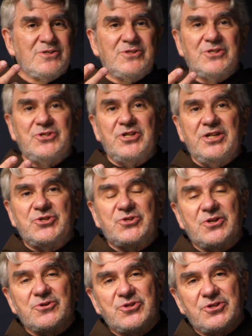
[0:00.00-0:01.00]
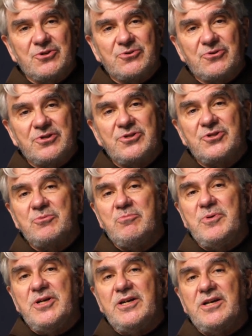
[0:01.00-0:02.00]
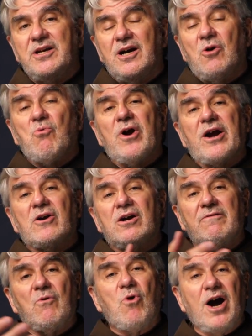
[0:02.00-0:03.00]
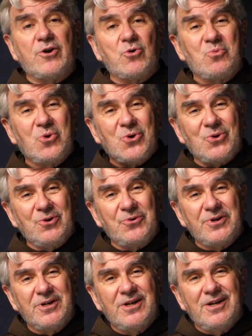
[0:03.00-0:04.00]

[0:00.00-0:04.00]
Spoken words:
teach their children to be aware of a wider world.